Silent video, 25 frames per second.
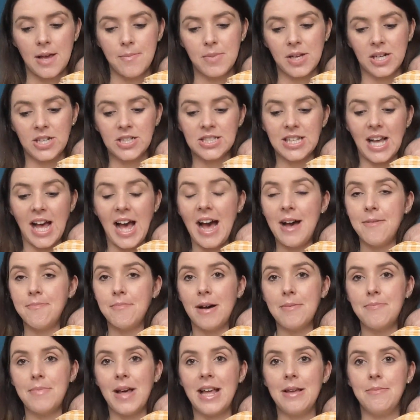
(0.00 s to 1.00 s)
because I had
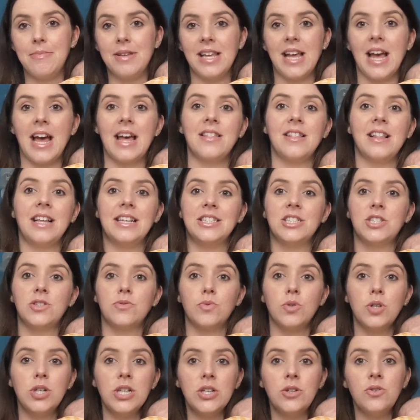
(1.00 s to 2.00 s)
my baby at Leicester
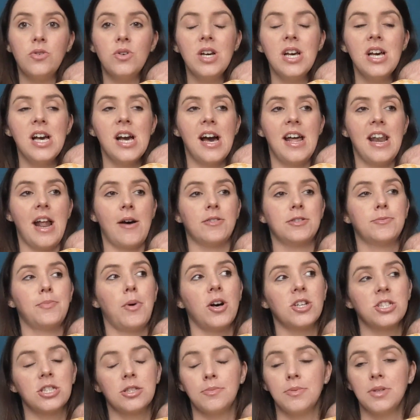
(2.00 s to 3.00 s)
Royal and I was
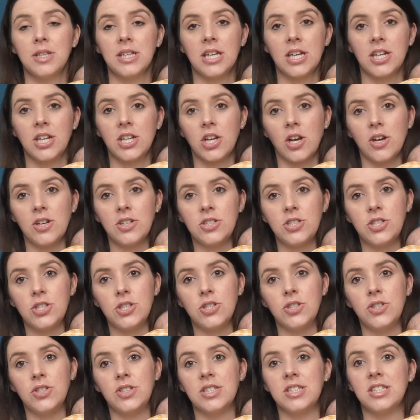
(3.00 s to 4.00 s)
possibly going to go
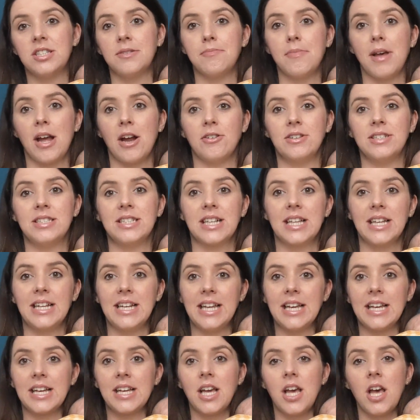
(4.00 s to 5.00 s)
to the St. Mary's
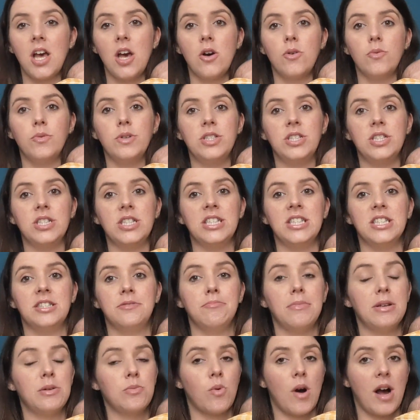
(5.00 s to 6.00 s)
Clinic, which is
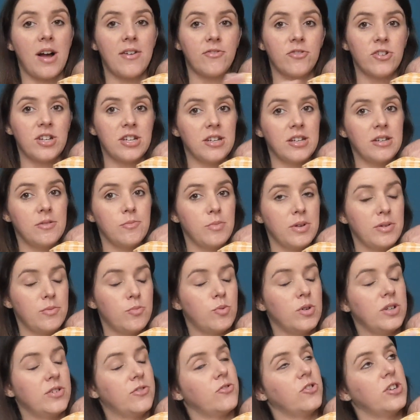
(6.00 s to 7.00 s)
midwifery
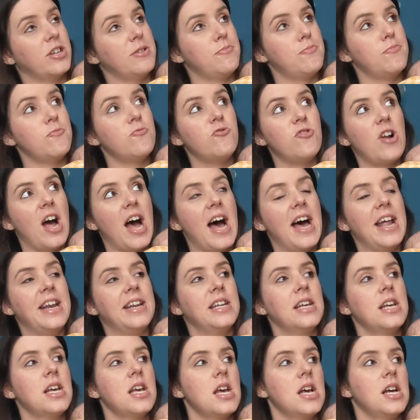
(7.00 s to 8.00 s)

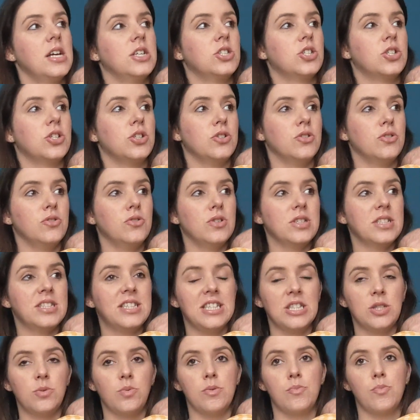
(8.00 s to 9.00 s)
ran, to
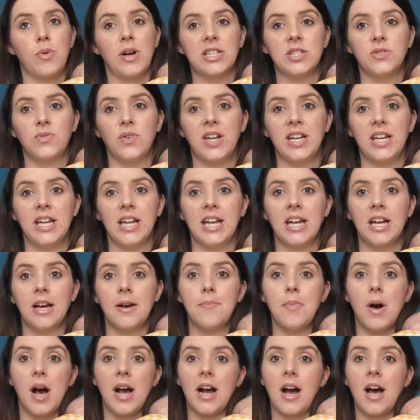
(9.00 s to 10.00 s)
assist with breastfeeding.
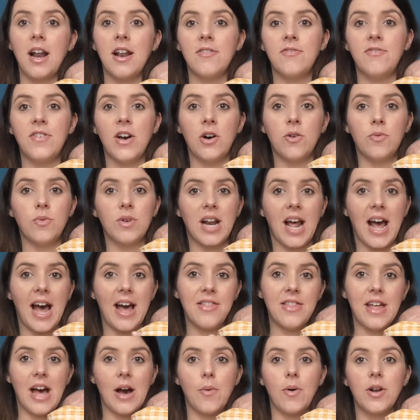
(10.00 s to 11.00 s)
But I kind of felt when I
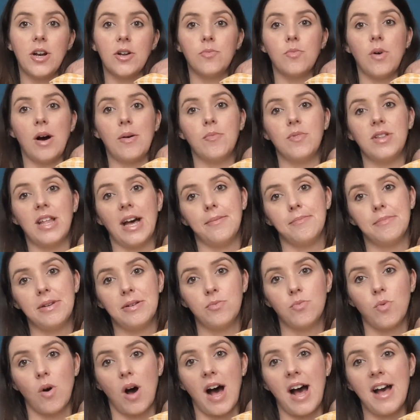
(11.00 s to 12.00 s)
had that one-on-one with that
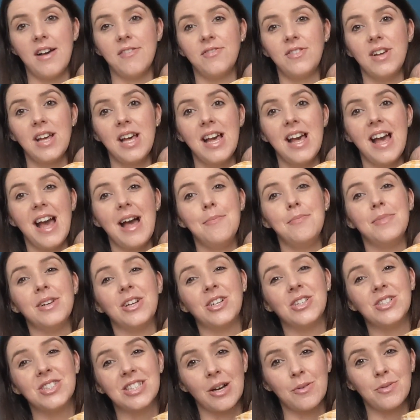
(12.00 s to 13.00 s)
midwife, and
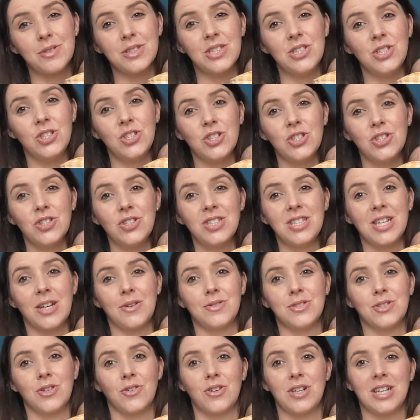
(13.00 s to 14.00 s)
because I was induced, I
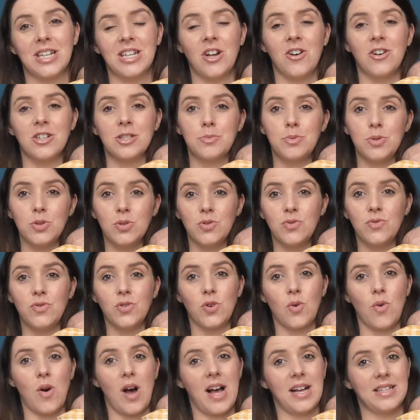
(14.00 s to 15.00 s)
was already in hospital for
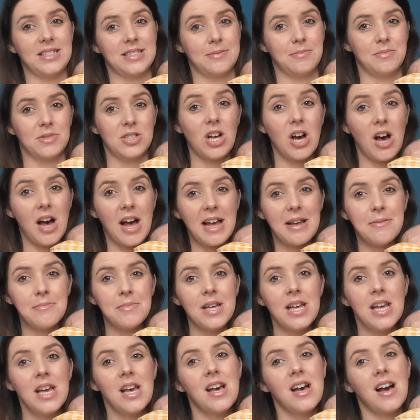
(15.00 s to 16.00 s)
quite some time,
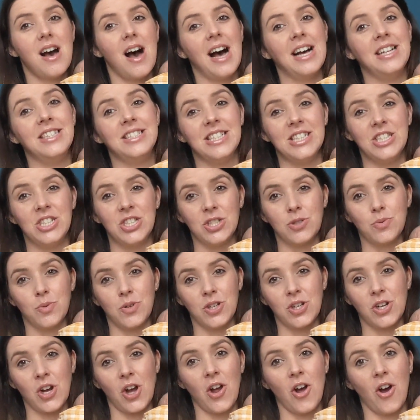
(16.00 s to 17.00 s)
I did just
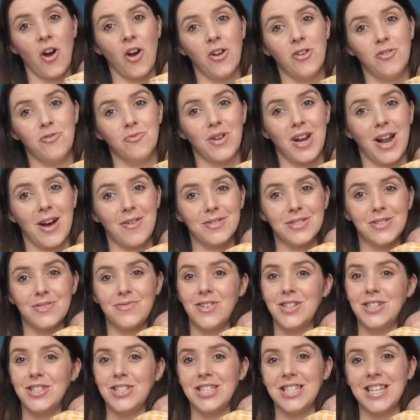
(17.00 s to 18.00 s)
want to go home when I was
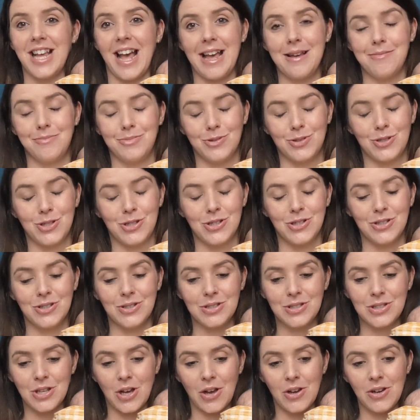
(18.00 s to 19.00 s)
eventually able to.
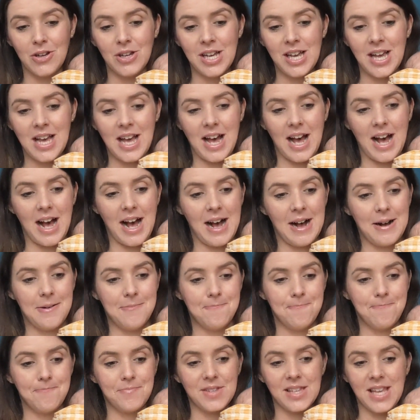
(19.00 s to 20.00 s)
So
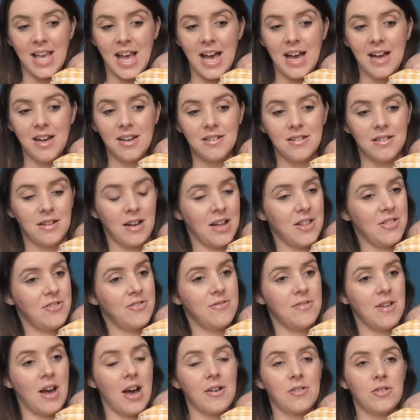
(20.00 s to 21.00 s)
yeah, I
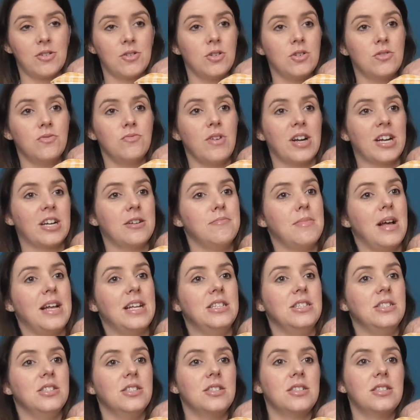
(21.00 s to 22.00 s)
couldn't
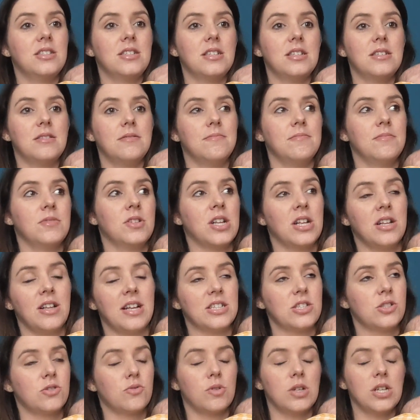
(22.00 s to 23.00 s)
recommend the
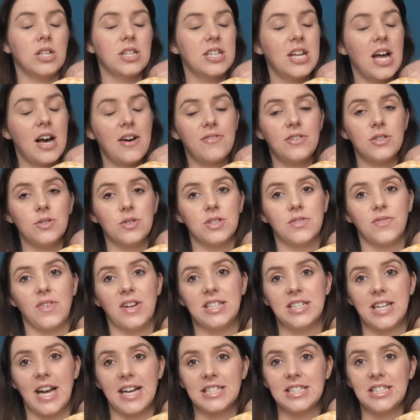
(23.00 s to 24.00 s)
Leicester Royal enough. It was
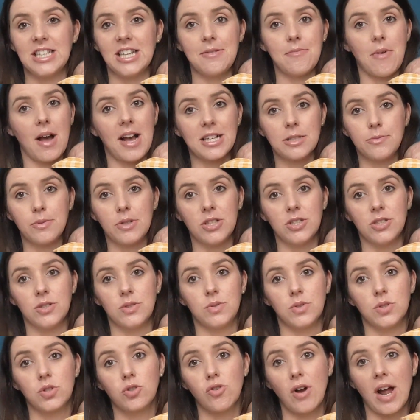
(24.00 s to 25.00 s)
fantastic. My
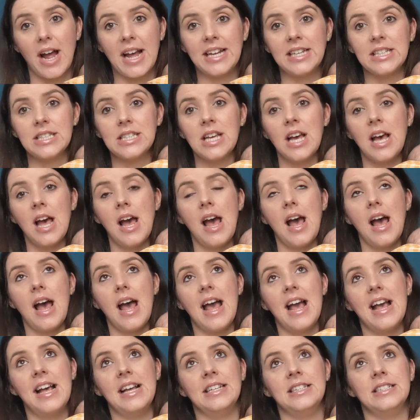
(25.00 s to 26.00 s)
experience was great.
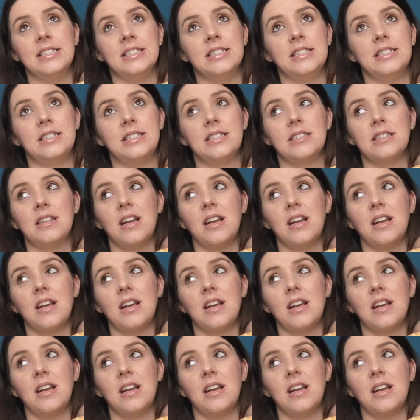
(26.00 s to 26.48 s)
And